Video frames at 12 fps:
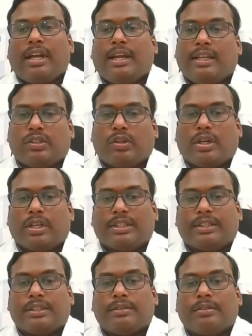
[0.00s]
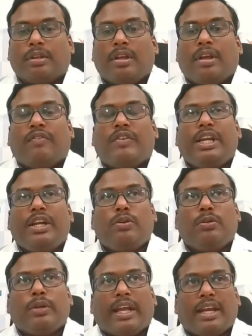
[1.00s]
disorders. We need to
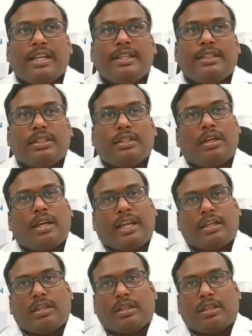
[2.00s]
arrange like